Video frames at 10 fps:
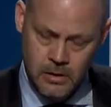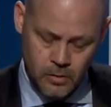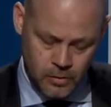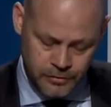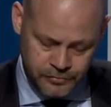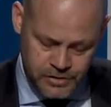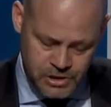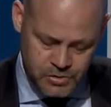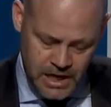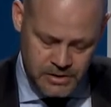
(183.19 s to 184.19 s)
All the free
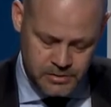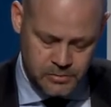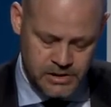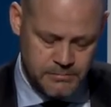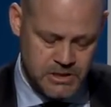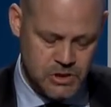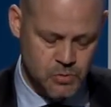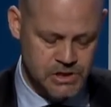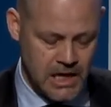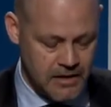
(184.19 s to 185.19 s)
trade agreements
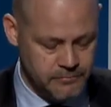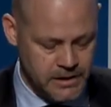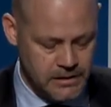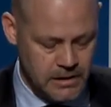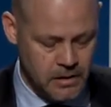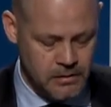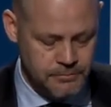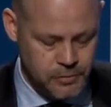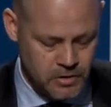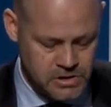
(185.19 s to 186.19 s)
which have been and are in
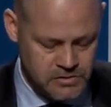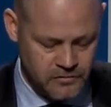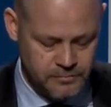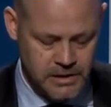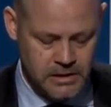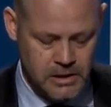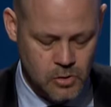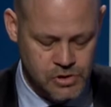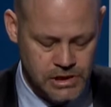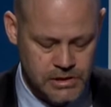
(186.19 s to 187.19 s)
process of being
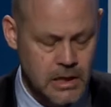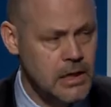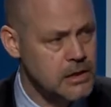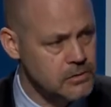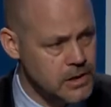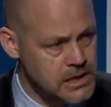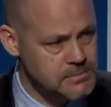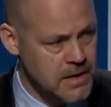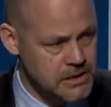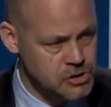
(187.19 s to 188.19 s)
negotiated
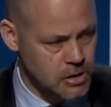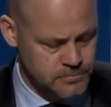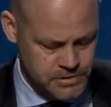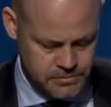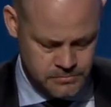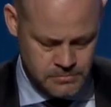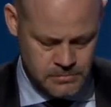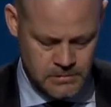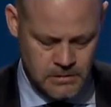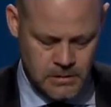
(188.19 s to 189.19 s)
create many jobs.
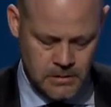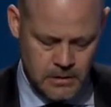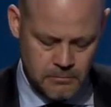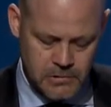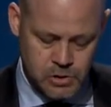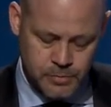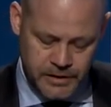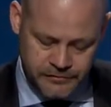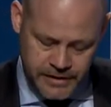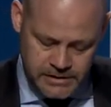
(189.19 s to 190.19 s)
But to be
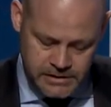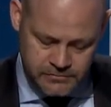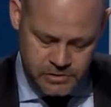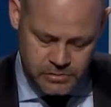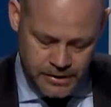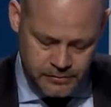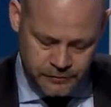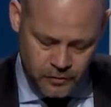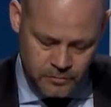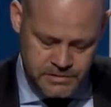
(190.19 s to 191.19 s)
effective, trade
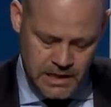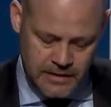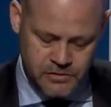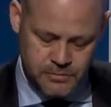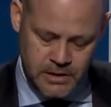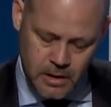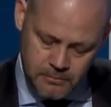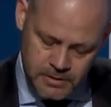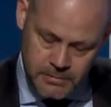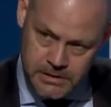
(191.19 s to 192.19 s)
reforms have to be
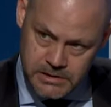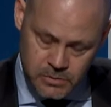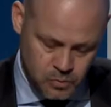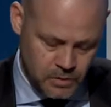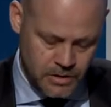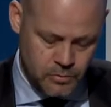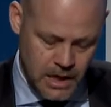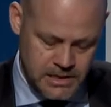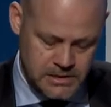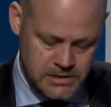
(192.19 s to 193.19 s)
complemented with the
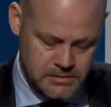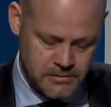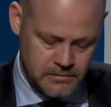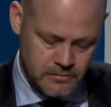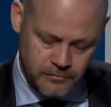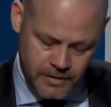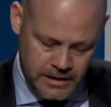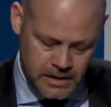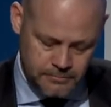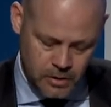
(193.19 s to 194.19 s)
right
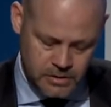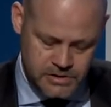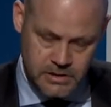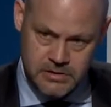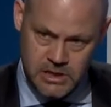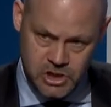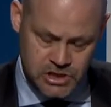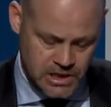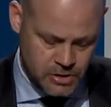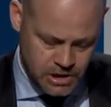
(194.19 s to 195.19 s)
flanking policies, such
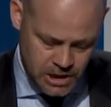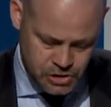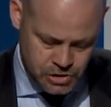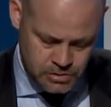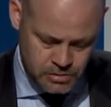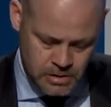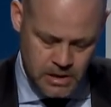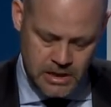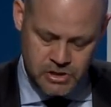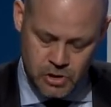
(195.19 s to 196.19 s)
as education
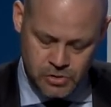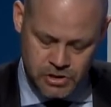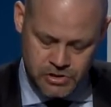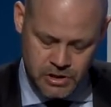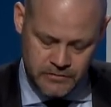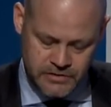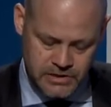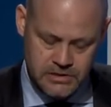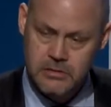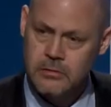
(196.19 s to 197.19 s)
and social
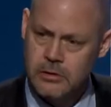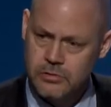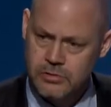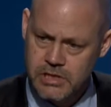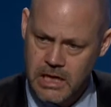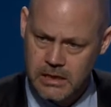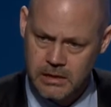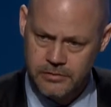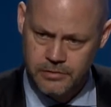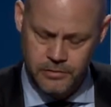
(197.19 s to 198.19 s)
services, to
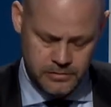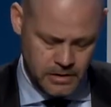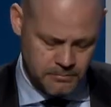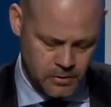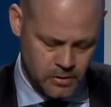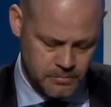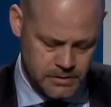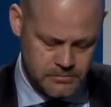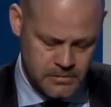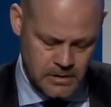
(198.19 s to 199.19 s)
tackle youth
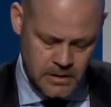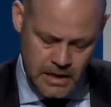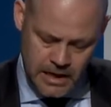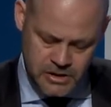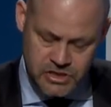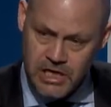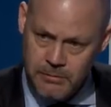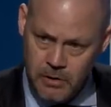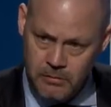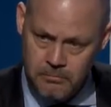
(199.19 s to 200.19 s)
unemployment and a
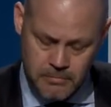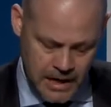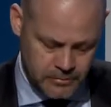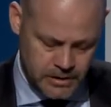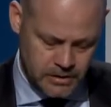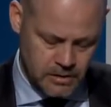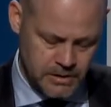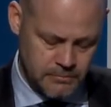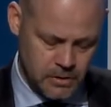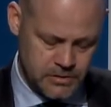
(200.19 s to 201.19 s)
stable
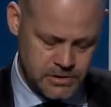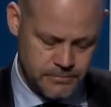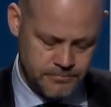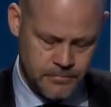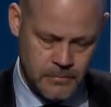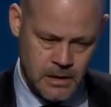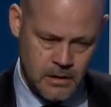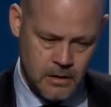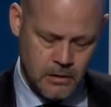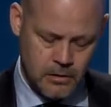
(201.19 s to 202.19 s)
macroeconomic policy.
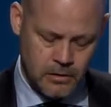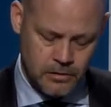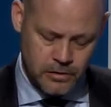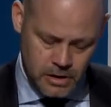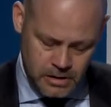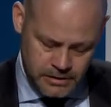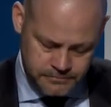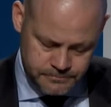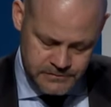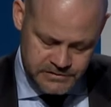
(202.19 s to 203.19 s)
Thirdly,
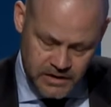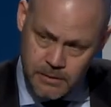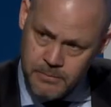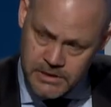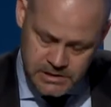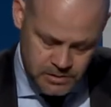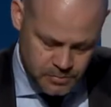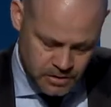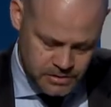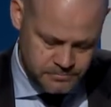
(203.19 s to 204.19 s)
development in a
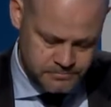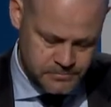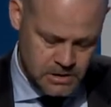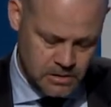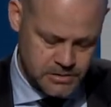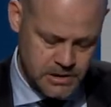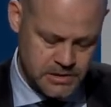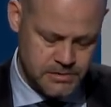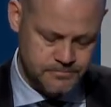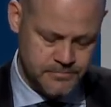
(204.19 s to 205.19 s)
broader
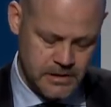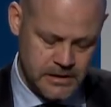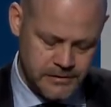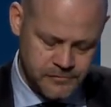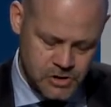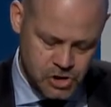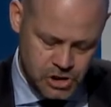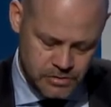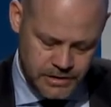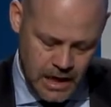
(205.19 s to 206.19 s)
context. Lifting
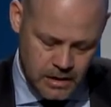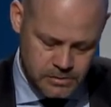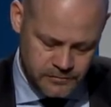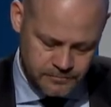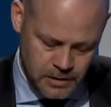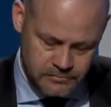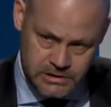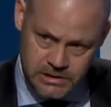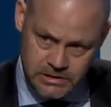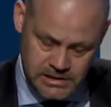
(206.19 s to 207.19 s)
children out of
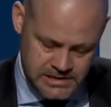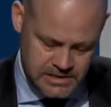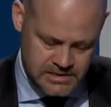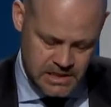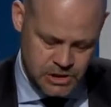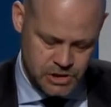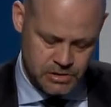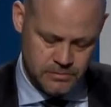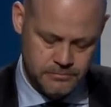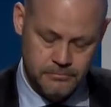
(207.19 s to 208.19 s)
poverty is
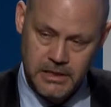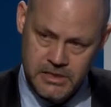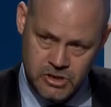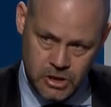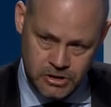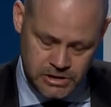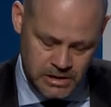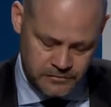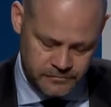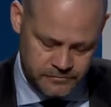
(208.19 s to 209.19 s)
essential, but it's not
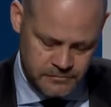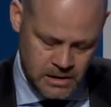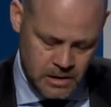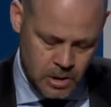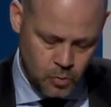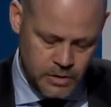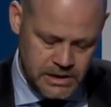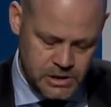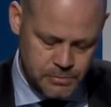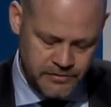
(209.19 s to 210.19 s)
enough. We
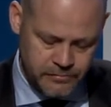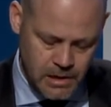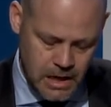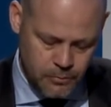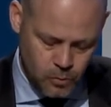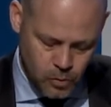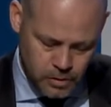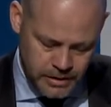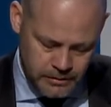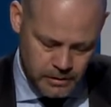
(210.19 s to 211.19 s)
need to be
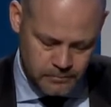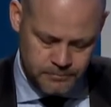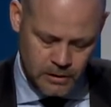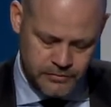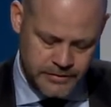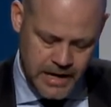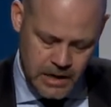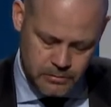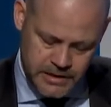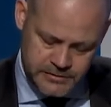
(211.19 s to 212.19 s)
wary of the
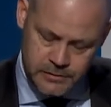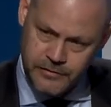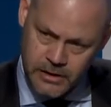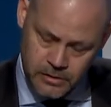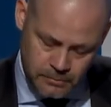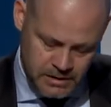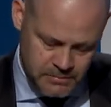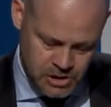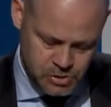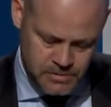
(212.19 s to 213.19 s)
narrowness of economic
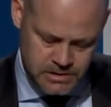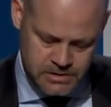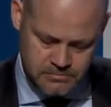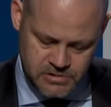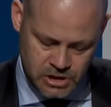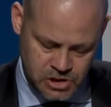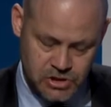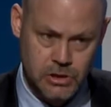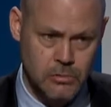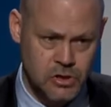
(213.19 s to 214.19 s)
measurement, such as
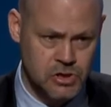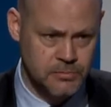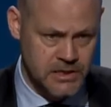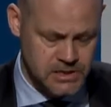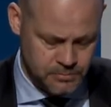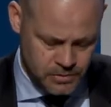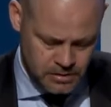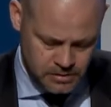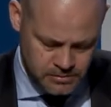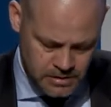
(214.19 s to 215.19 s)
the gross domestic
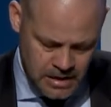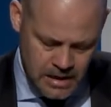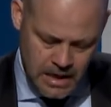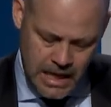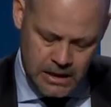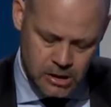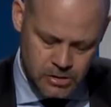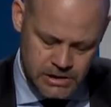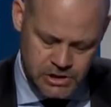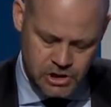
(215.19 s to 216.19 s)
product, and
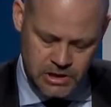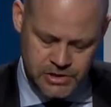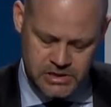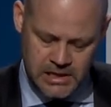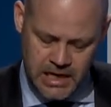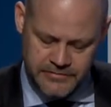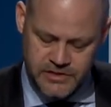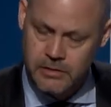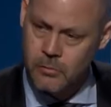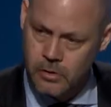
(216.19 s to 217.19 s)
look at children's lives
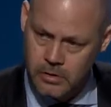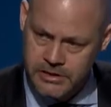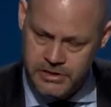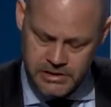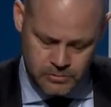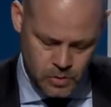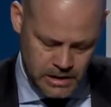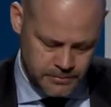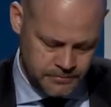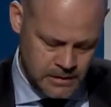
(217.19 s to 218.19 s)
in a more holistic way.